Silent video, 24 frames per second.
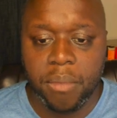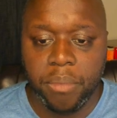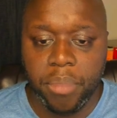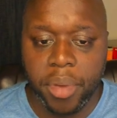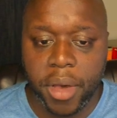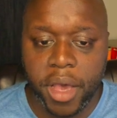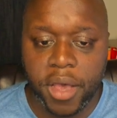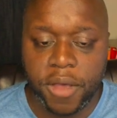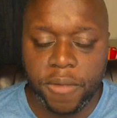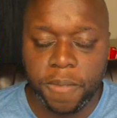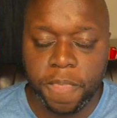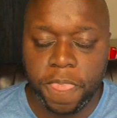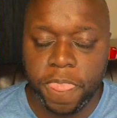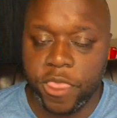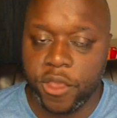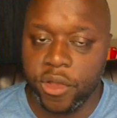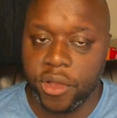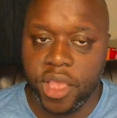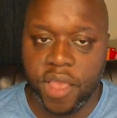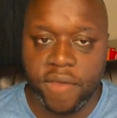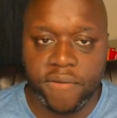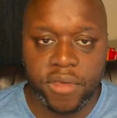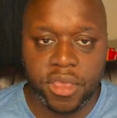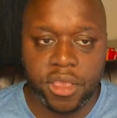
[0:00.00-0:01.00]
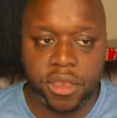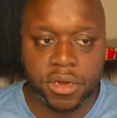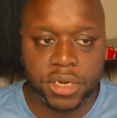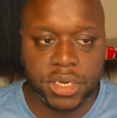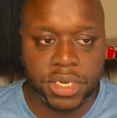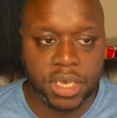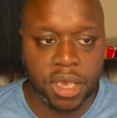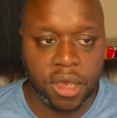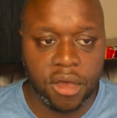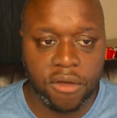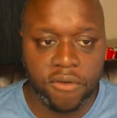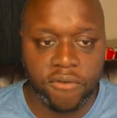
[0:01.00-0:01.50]
but you're giving
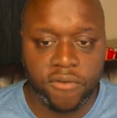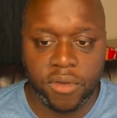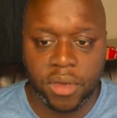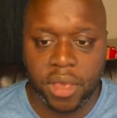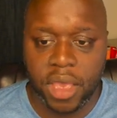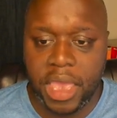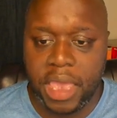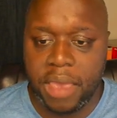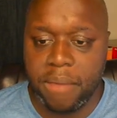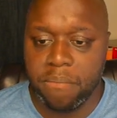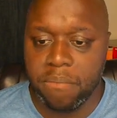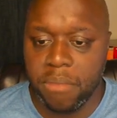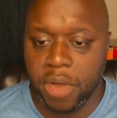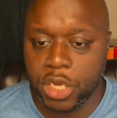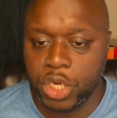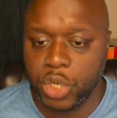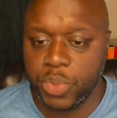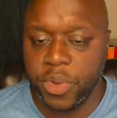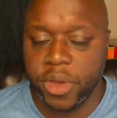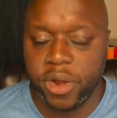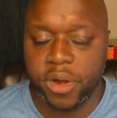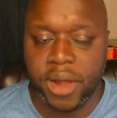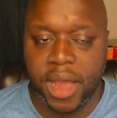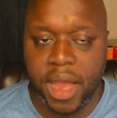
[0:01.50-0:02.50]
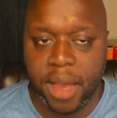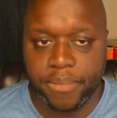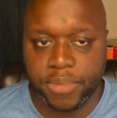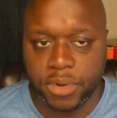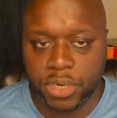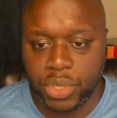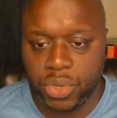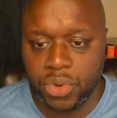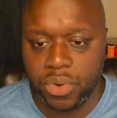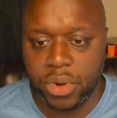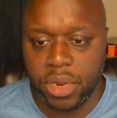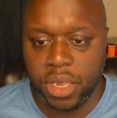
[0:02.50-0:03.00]
yourself a much better
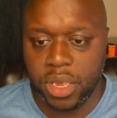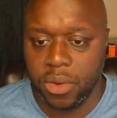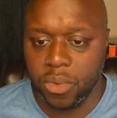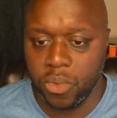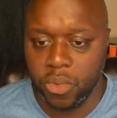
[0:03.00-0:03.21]
opportunity,